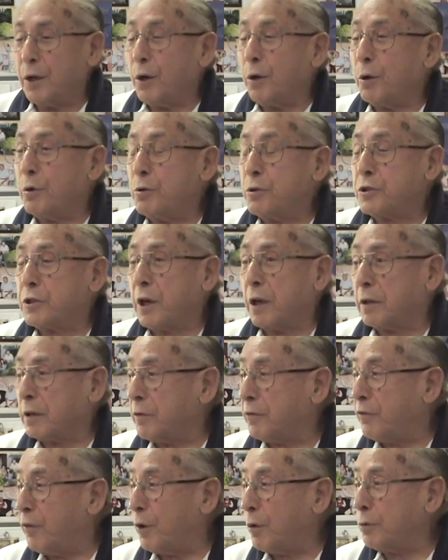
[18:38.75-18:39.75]
Who's on the
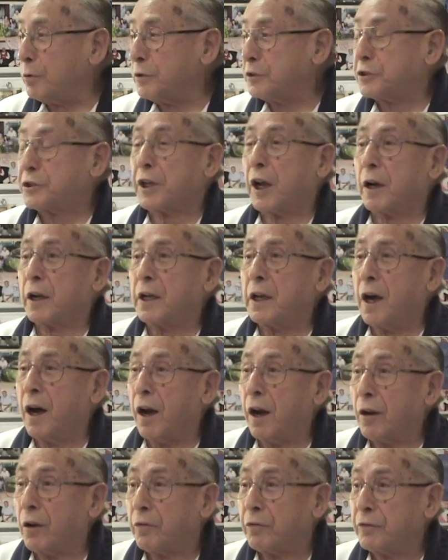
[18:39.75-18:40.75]
phone? Solly
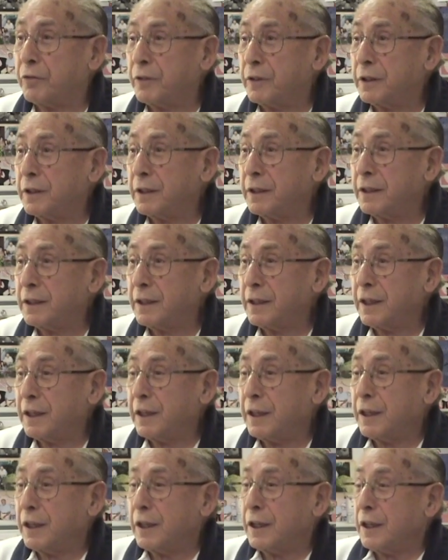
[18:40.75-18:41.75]
Holliff.
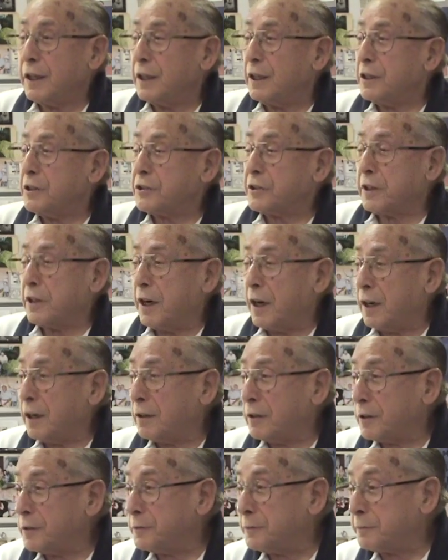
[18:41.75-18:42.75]
He said,
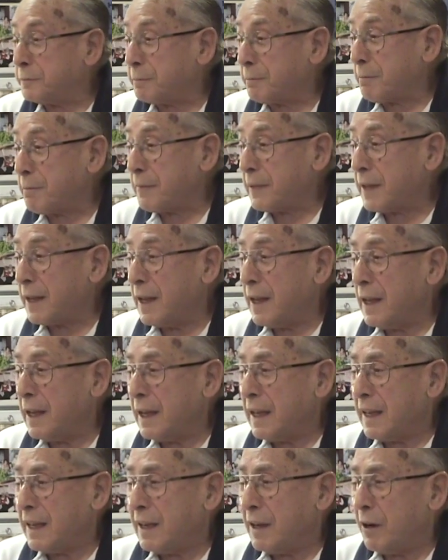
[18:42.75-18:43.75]
Harold,
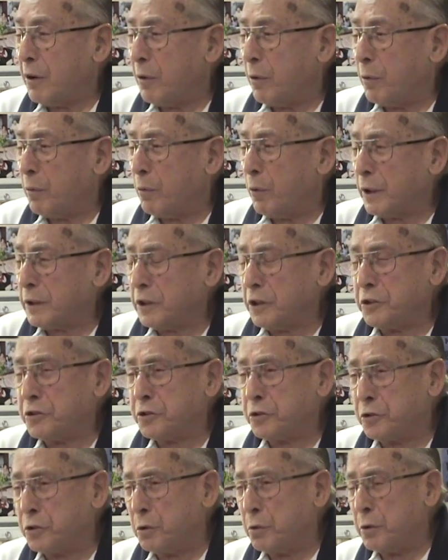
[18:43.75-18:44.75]
what did you
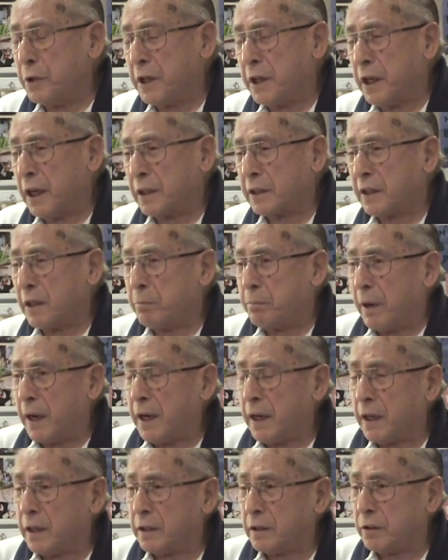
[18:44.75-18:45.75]
do to get the
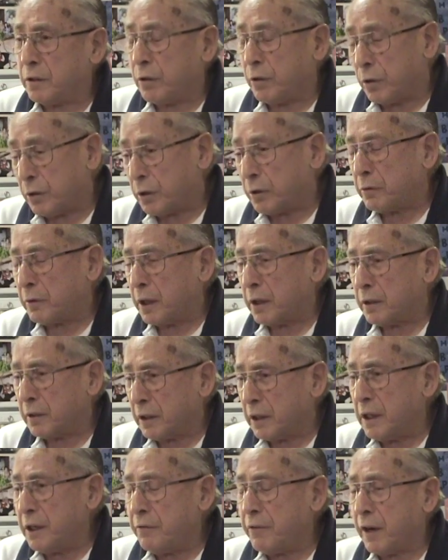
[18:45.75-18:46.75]
band or
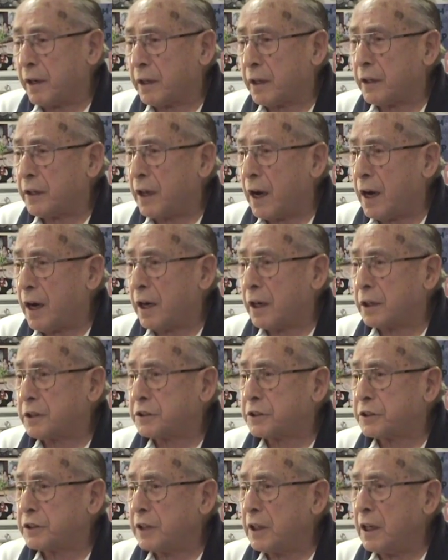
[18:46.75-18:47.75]
Levon and the
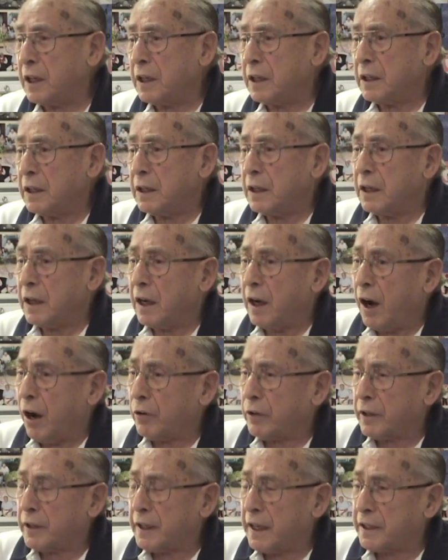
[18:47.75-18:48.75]
Hawks
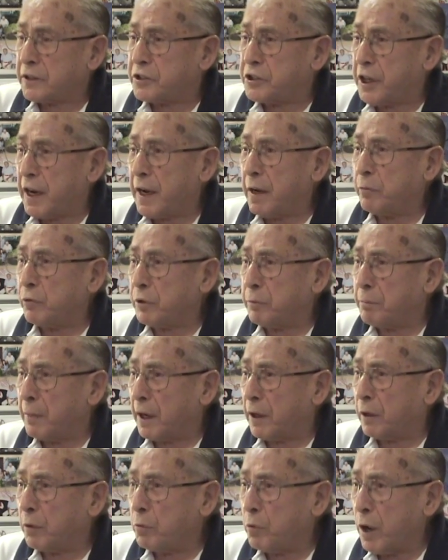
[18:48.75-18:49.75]
out of that jam with
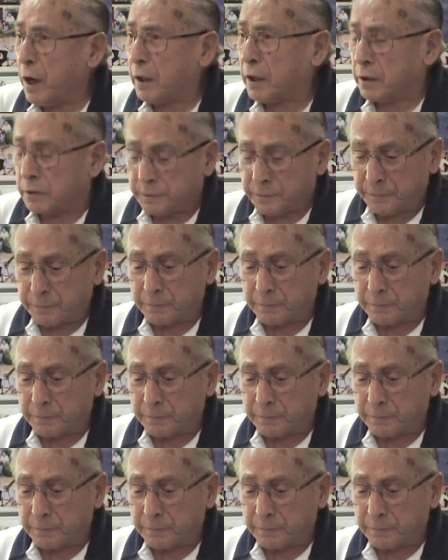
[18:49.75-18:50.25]
marijuana?